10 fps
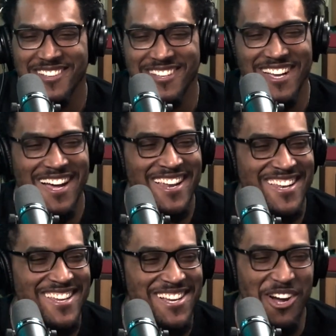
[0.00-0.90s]

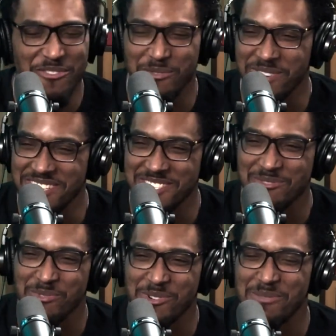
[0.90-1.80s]
Golly, COVID really
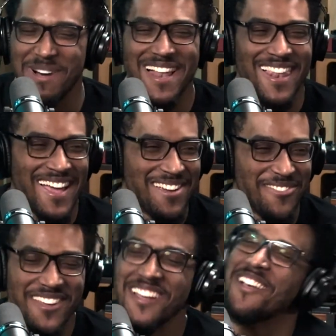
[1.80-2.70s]
just ruined my
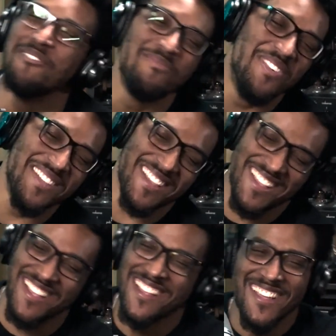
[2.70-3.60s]
life.
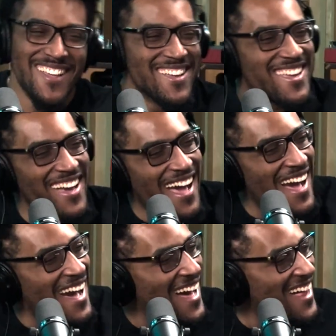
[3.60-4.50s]
God,